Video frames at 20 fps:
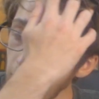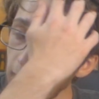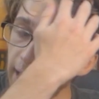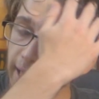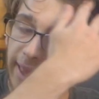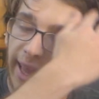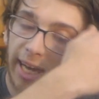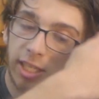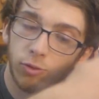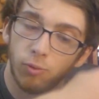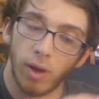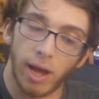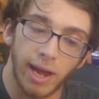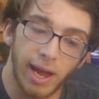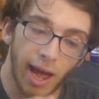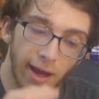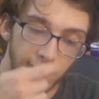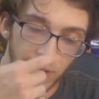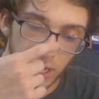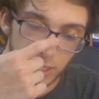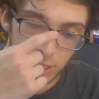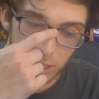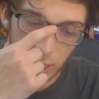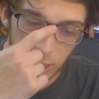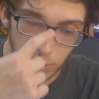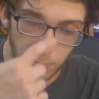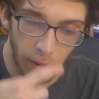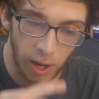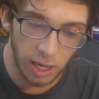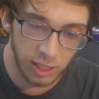And that's why I've got
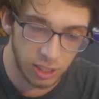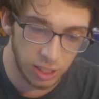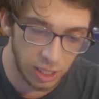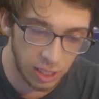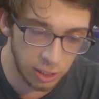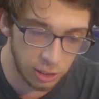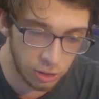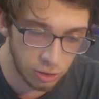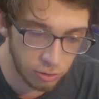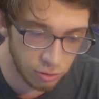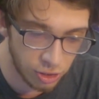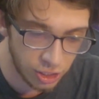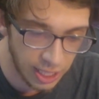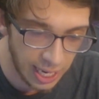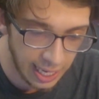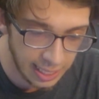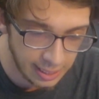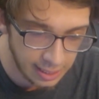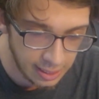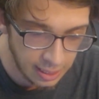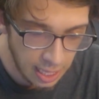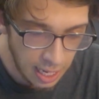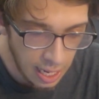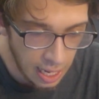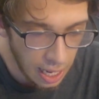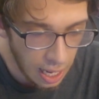Tsitsipas in 2 sets.